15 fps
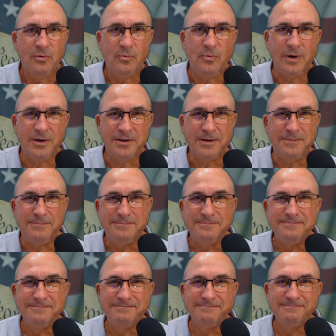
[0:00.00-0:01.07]

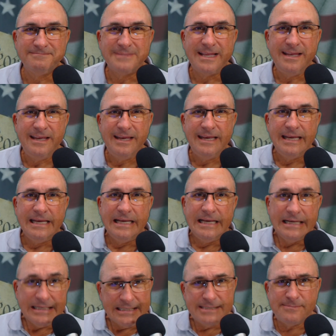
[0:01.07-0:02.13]
Welcome.
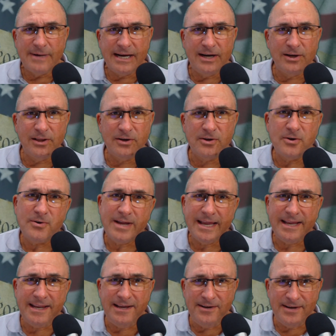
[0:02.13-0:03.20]
Does my hair look
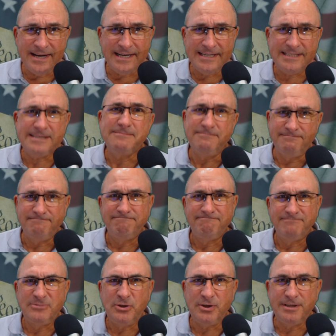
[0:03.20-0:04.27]
okay to you guys?
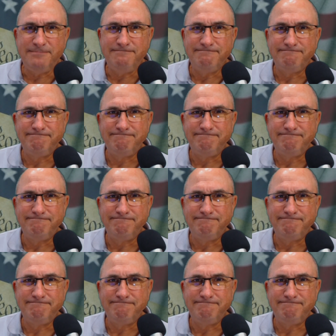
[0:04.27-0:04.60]
Good.